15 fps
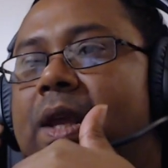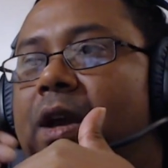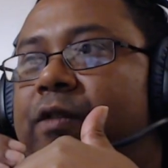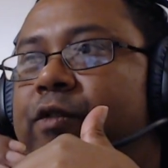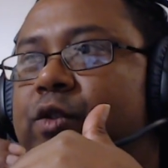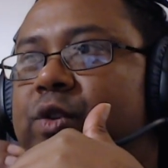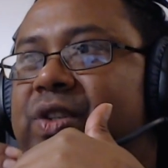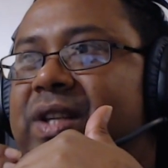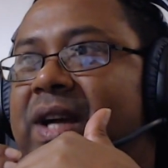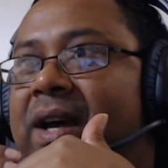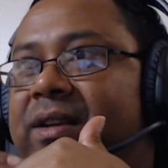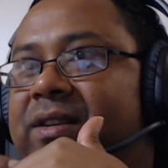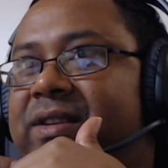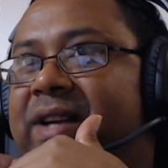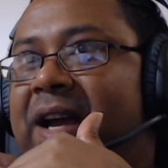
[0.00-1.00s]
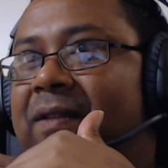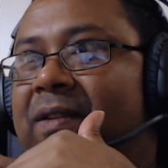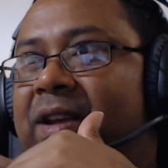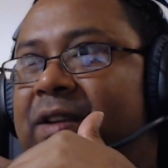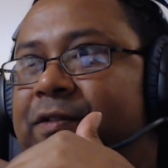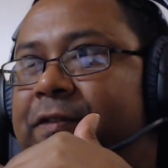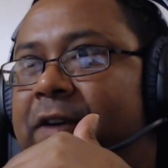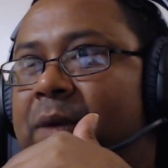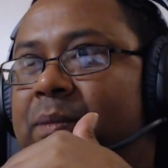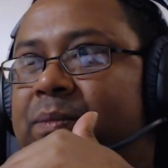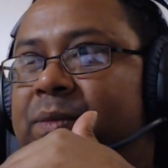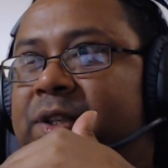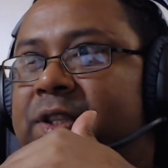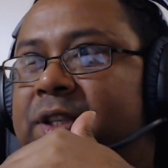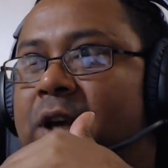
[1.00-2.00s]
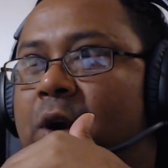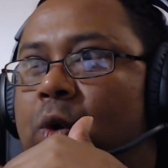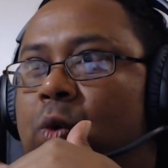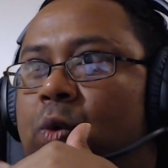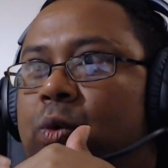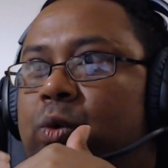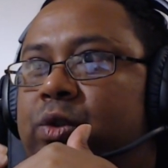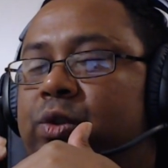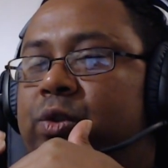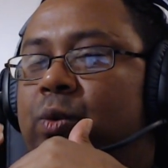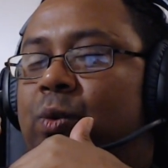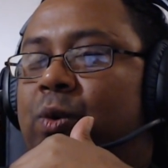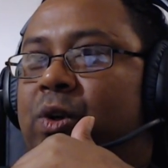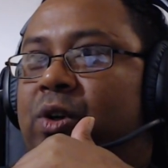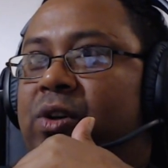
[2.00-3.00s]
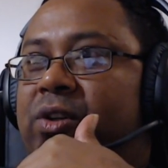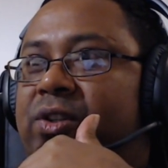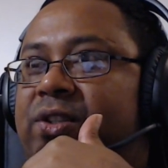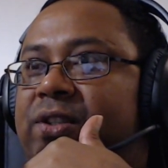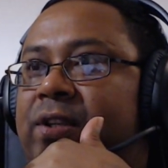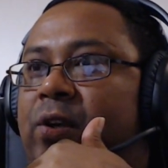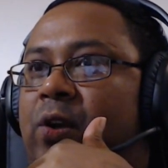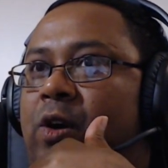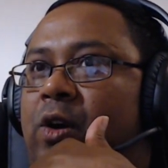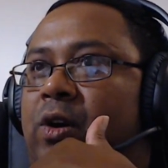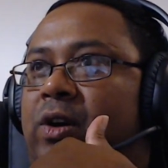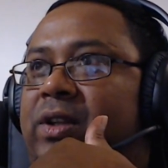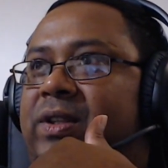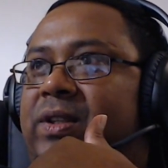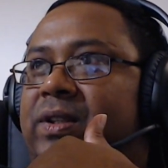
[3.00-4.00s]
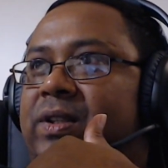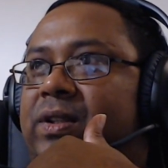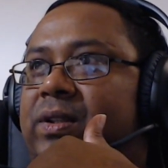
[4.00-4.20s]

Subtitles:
if you start traveling from the south towards the north,